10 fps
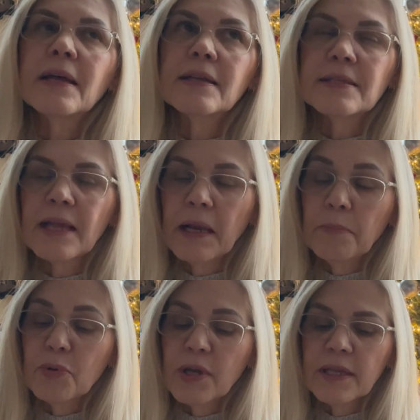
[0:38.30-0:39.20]

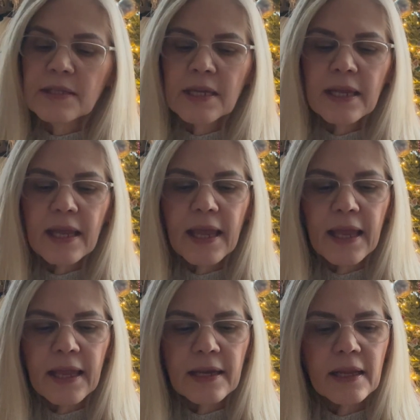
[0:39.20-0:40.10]
celebrate.
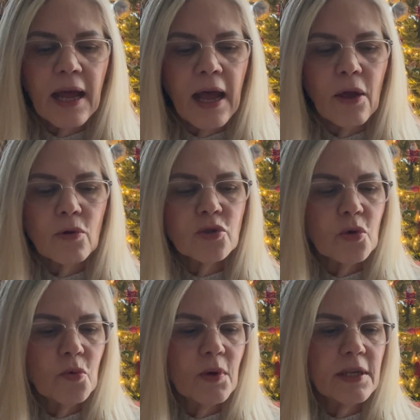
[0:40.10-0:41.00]
And I also
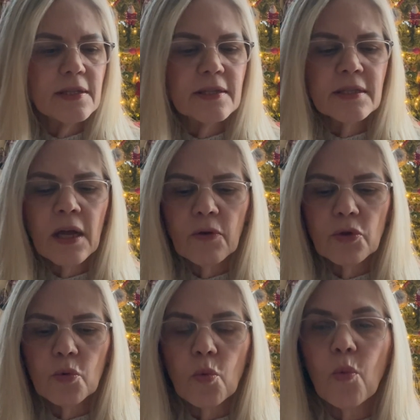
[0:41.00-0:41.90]
wanted to tell
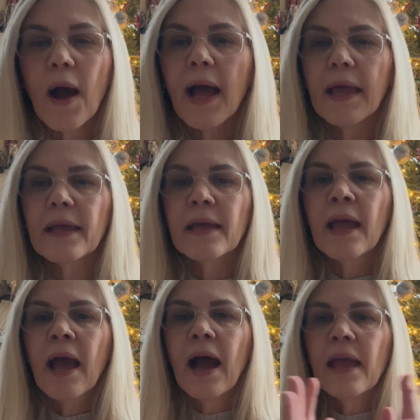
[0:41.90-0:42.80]
you why
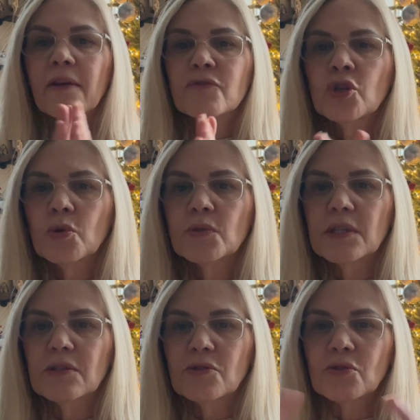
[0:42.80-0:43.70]
I have
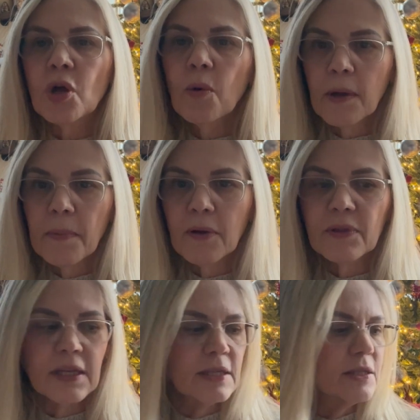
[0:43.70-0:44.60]
chosen to talk about
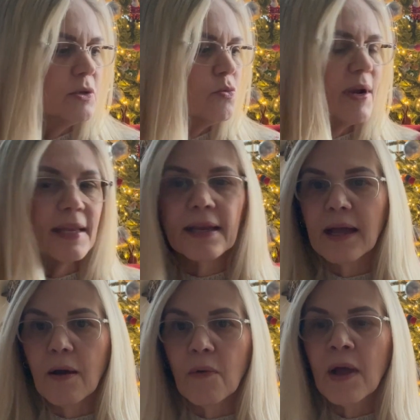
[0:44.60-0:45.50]
this right
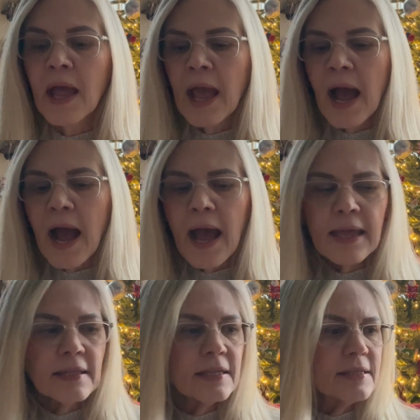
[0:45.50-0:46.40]
now.
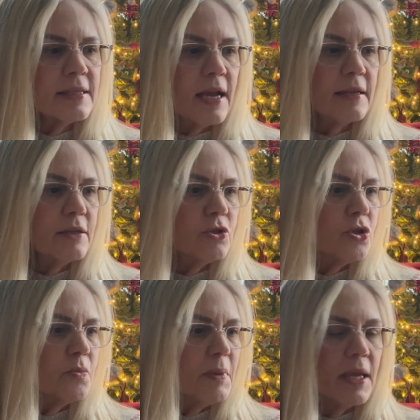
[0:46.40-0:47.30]
I decided
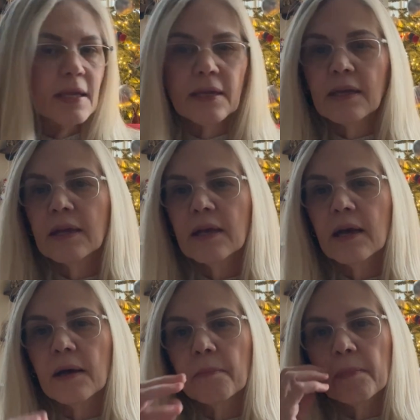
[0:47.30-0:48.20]
to make
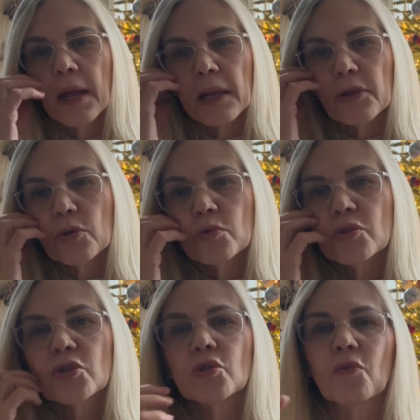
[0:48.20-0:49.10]
a little
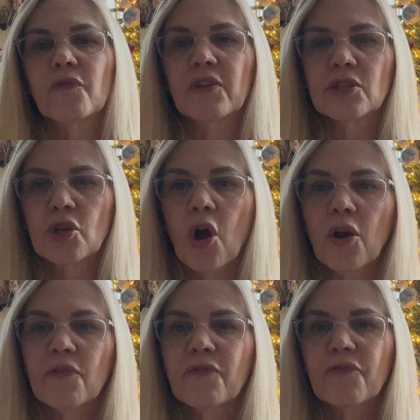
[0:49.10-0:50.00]
Sophie
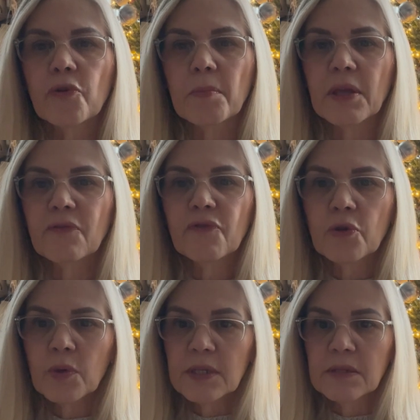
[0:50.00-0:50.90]
scarf for me for
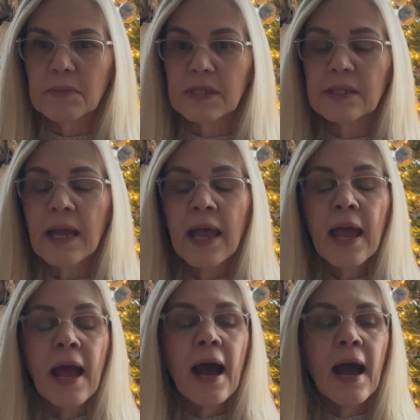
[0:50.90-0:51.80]
Christmas.
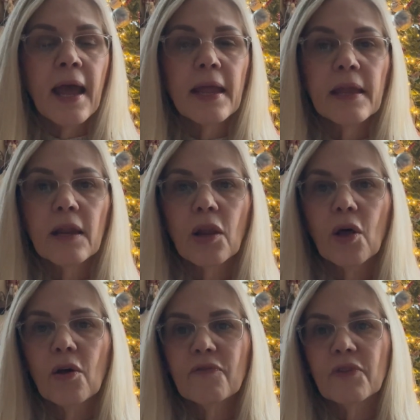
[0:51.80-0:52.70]
I
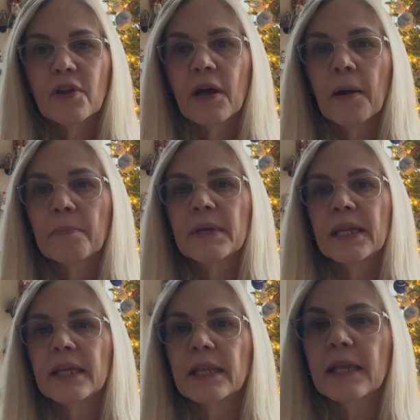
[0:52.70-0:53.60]
love
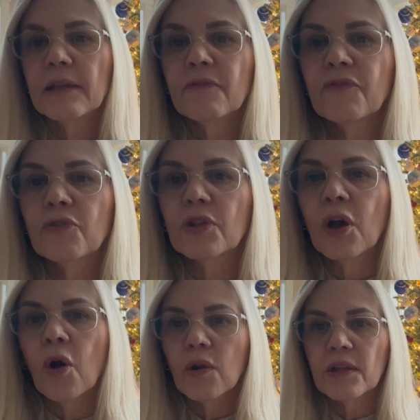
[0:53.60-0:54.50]
knitting for the
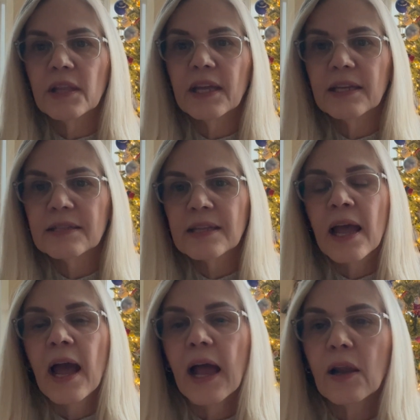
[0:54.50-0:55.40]
holidays.
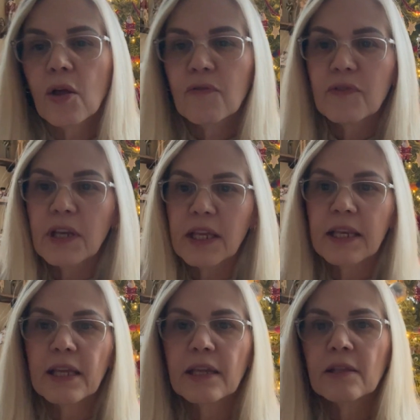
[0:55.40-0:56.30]
I love
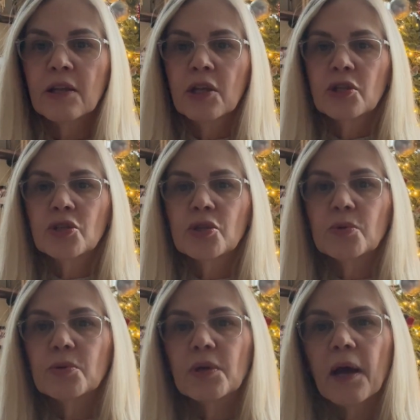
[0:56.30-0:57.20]
knitting
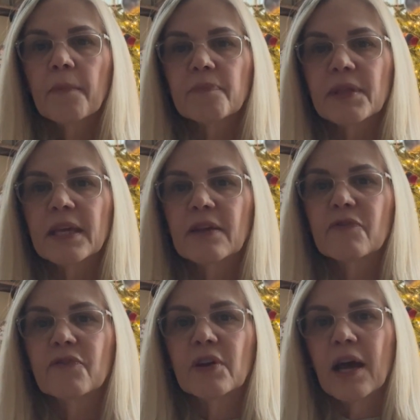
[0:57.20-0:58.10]
to
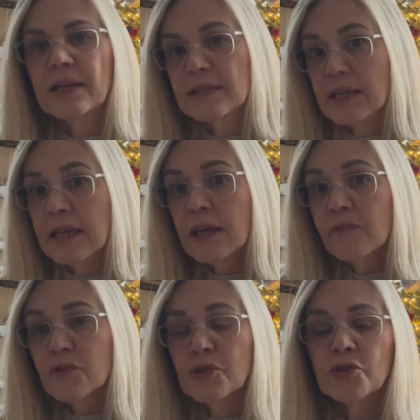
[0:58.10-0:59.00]
give as a
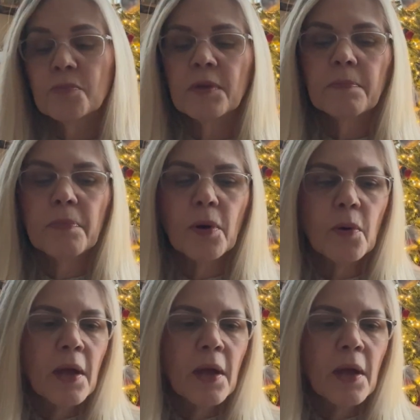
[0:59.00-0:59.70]
gift to people,